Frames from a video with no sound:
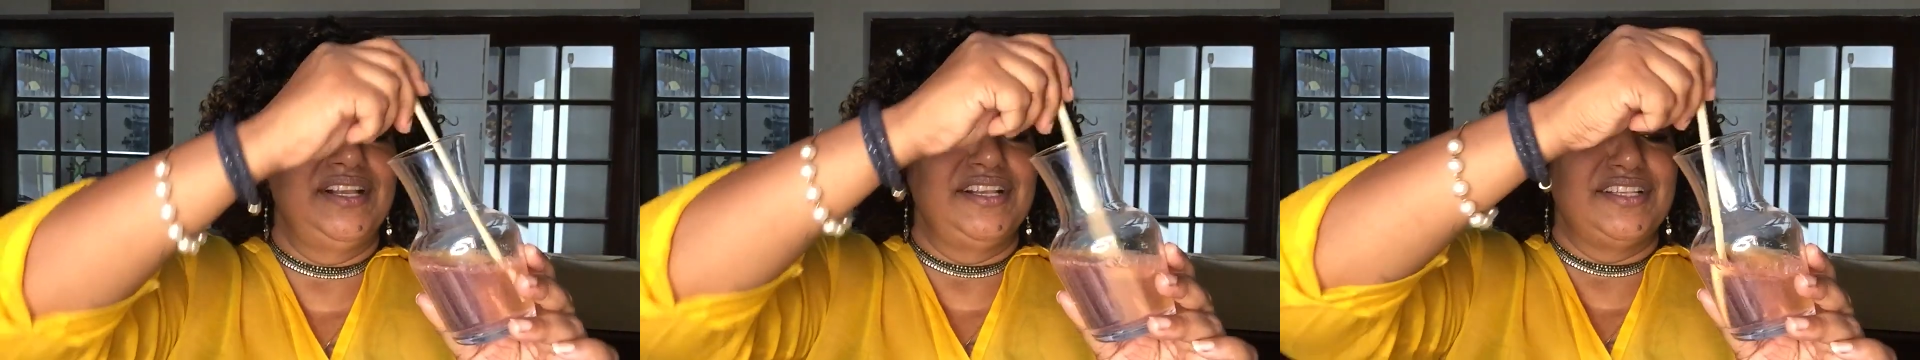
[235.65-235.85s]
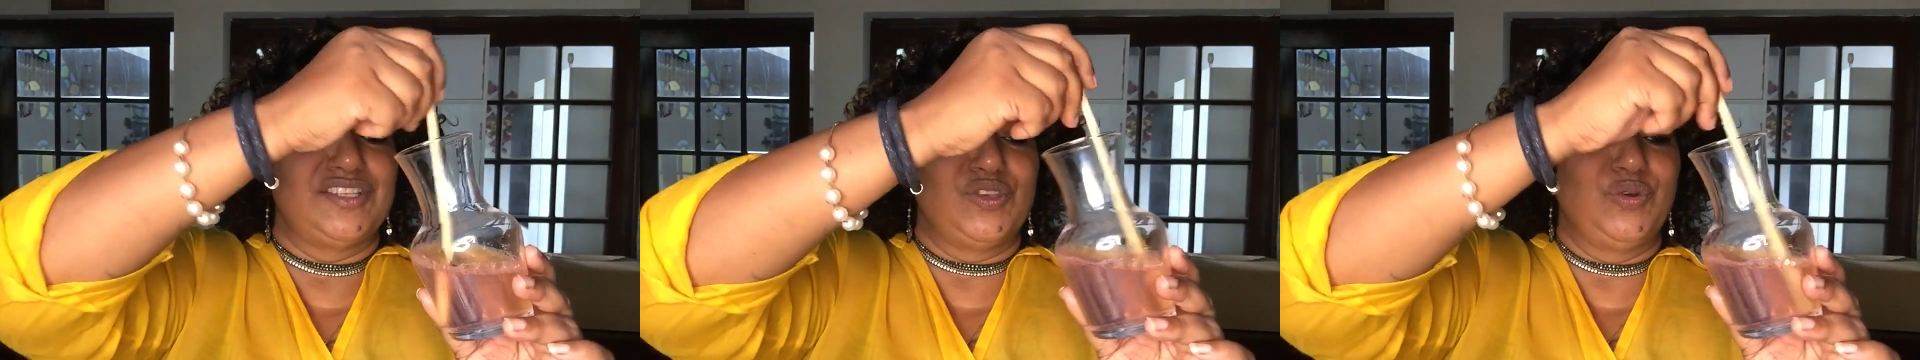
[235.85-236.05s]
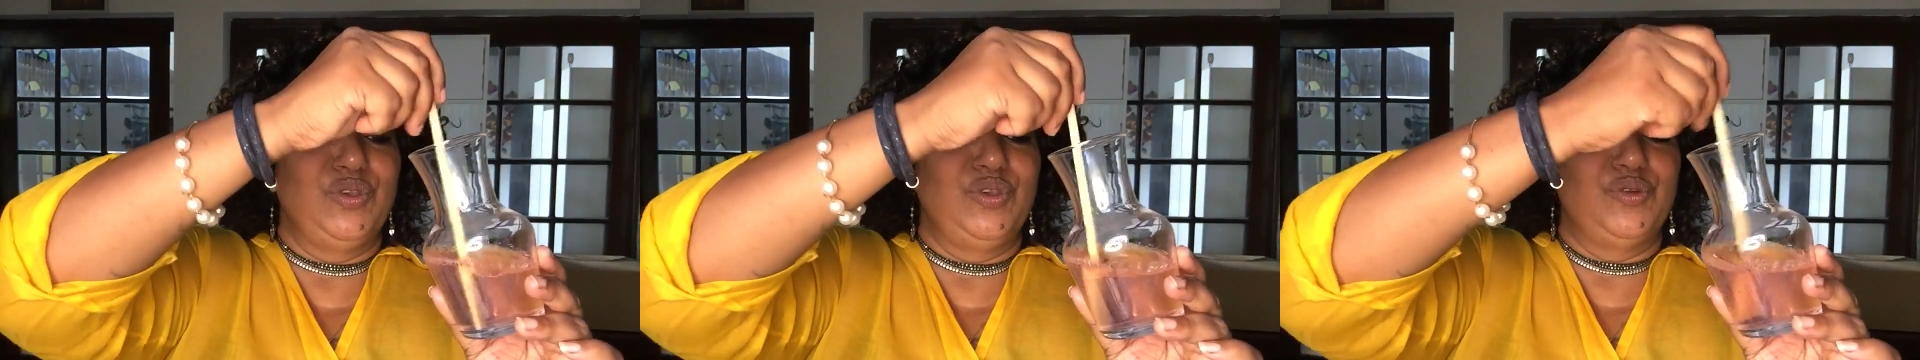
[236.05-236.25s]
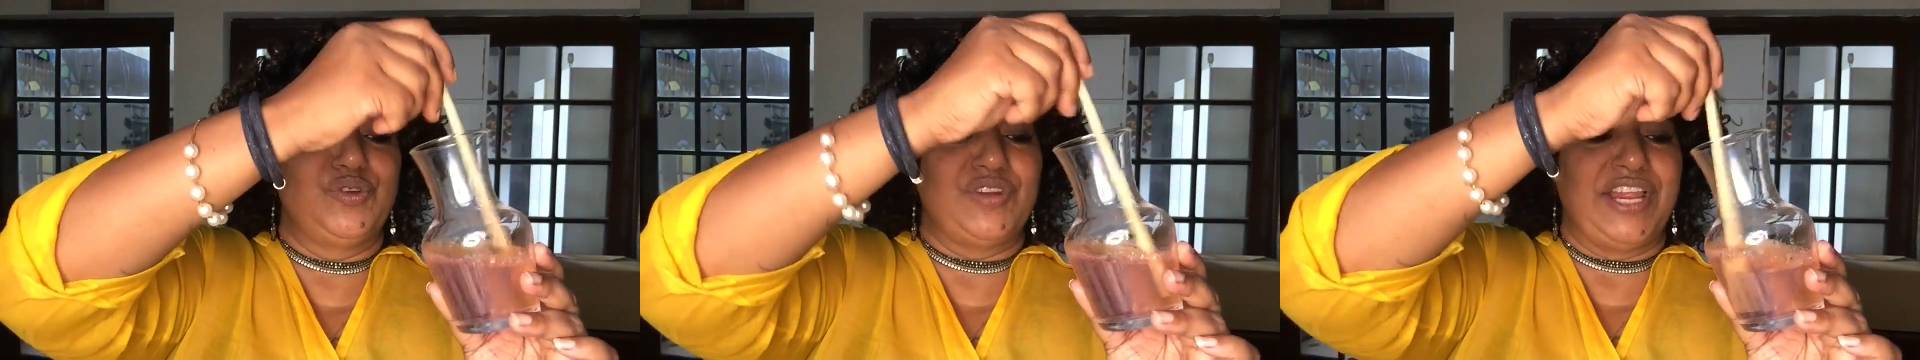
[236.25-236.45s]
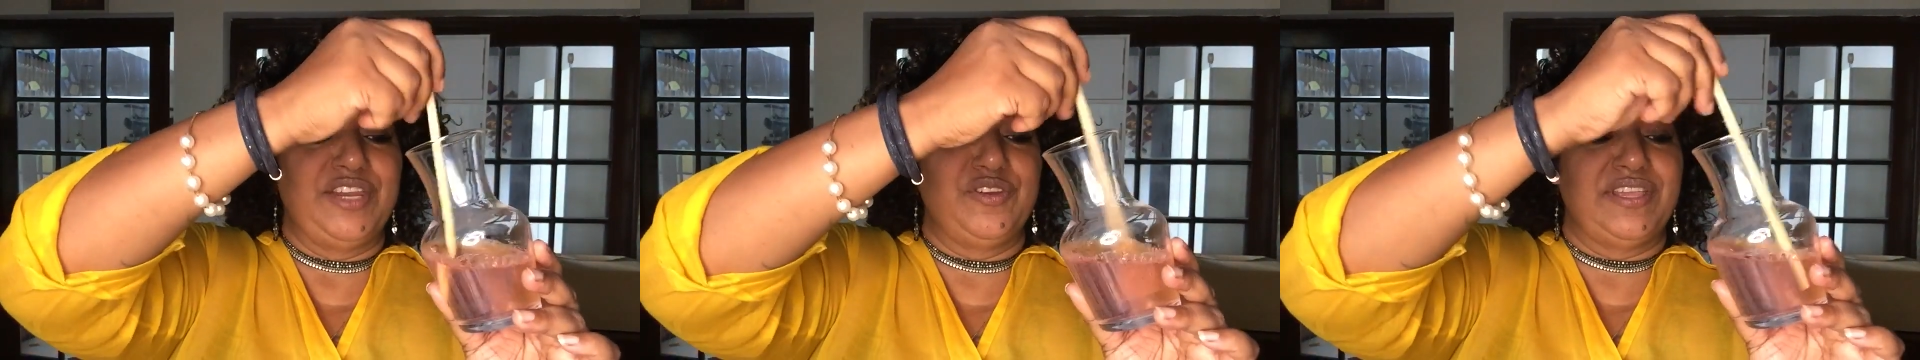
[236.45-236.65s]
So you
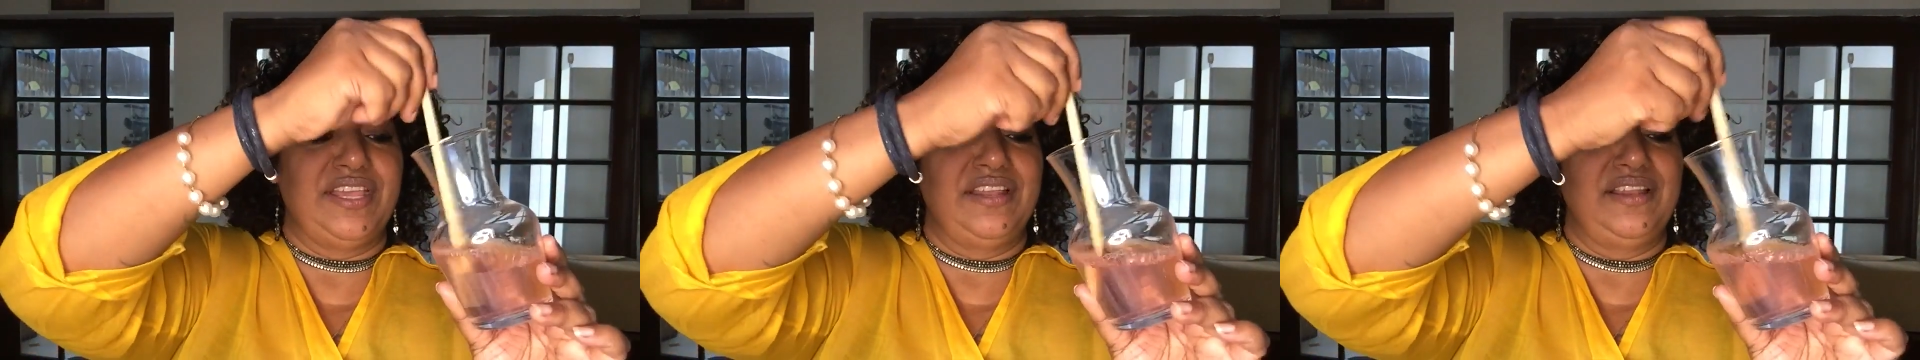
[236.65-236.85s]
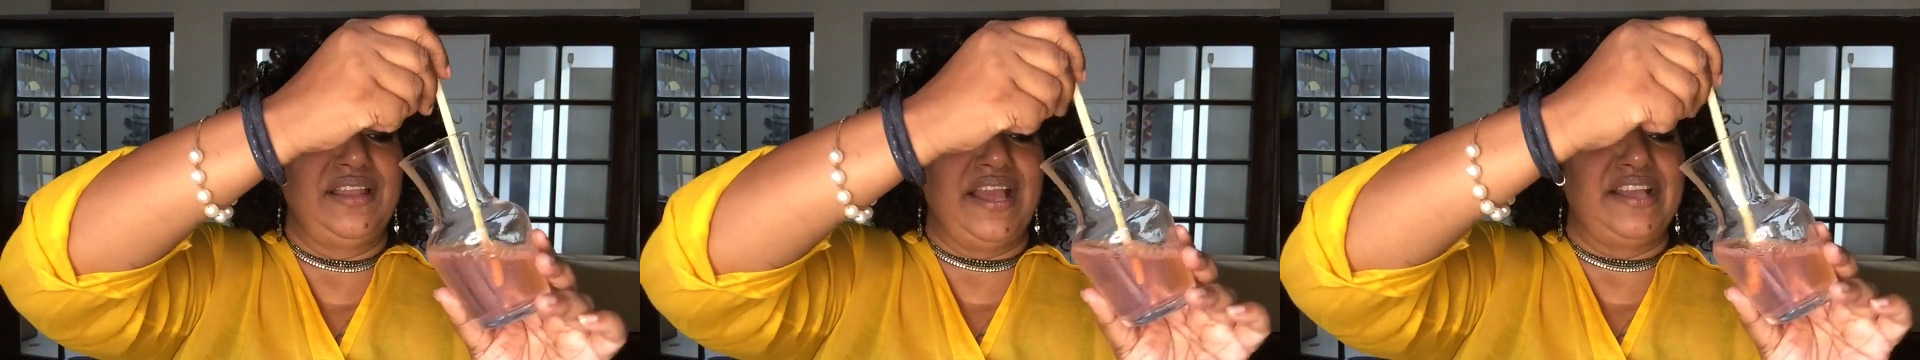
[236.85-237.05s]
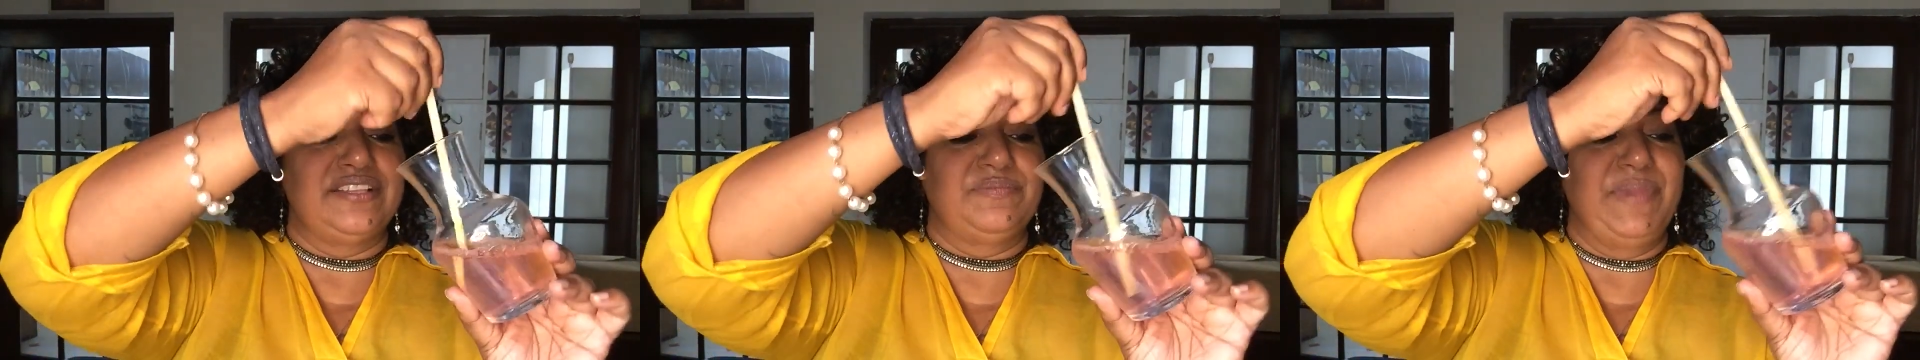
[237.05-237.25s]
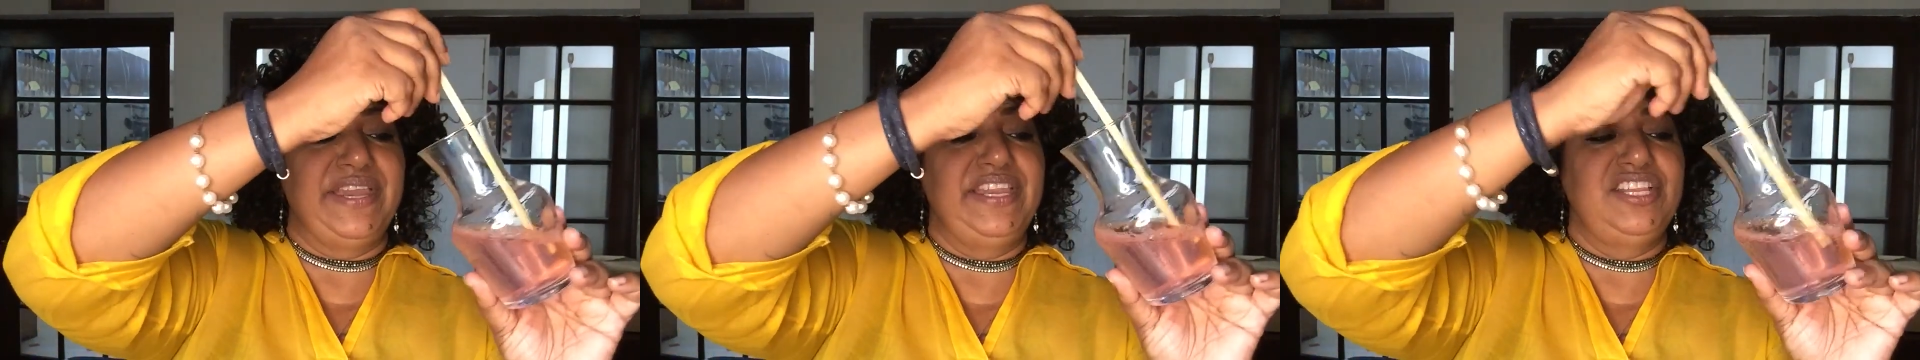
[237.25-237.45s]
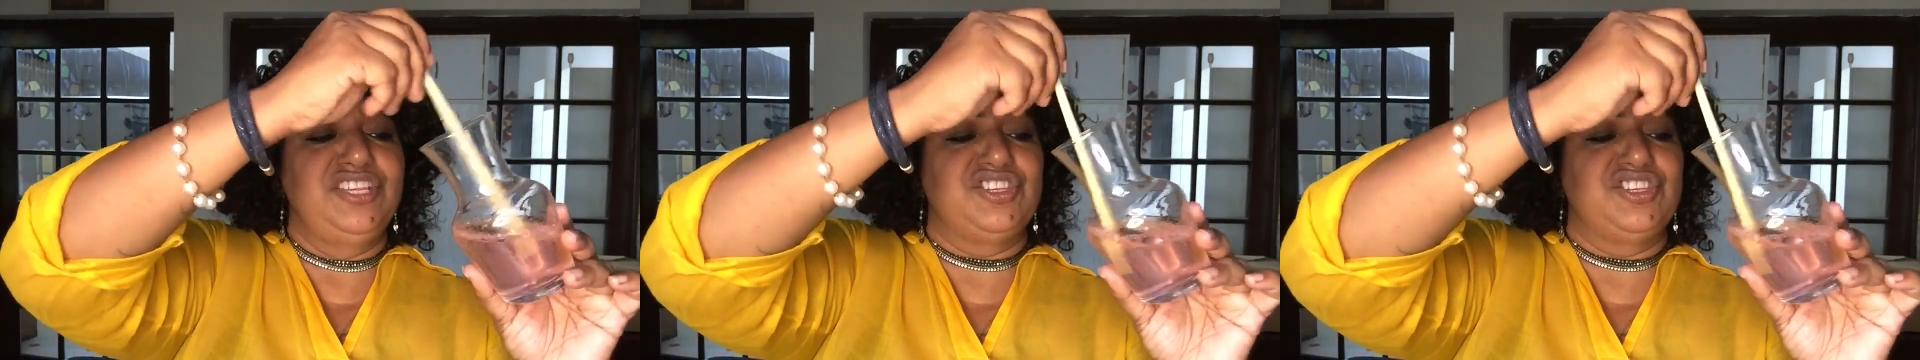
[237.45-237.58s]
try to kill as many